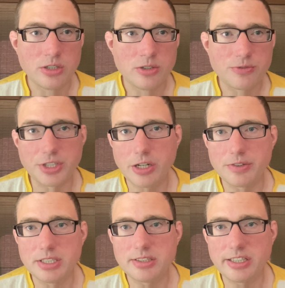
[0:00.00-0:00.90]
For that
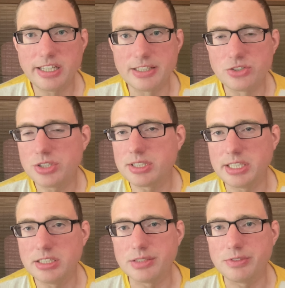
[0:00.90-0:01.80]
reason, and just the
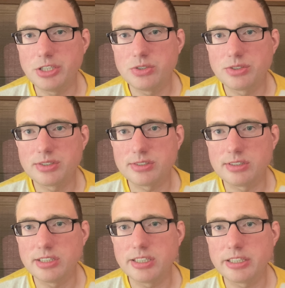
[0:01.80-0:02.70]
ease of use,
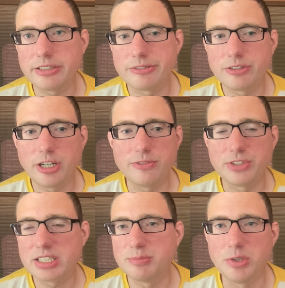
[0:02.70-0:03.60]
the
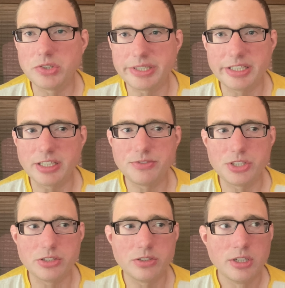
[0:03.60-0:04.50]
flexibility it gives
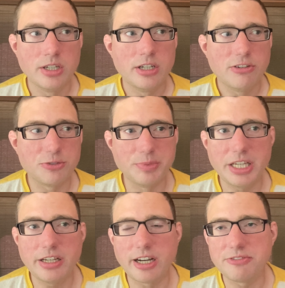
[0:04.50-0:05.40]
you, for
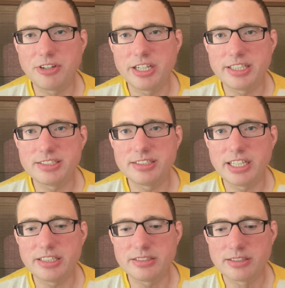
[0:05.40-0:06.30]
me, I find
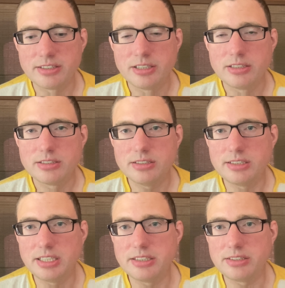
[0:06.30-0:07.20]
that
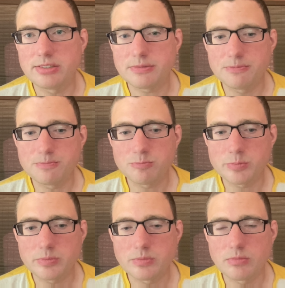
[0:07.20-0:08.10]
these
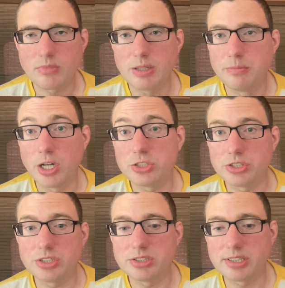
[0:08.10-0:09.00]

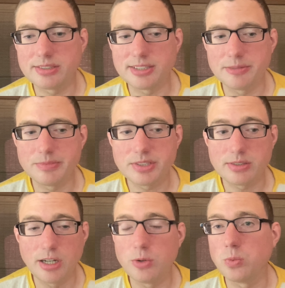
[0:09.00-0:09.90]
modular systems
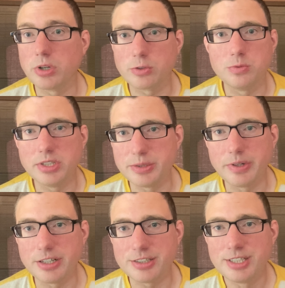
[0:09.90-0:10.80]
work really well.